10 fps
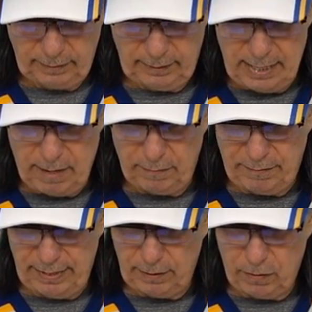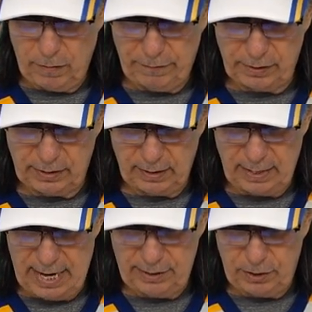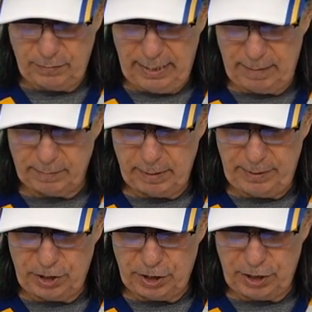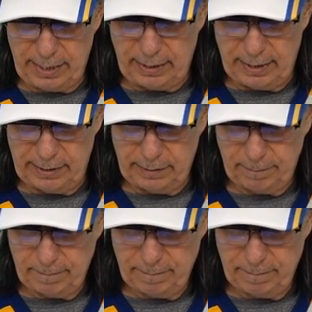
Now, Vancouver's last two games. Let me just check, guys.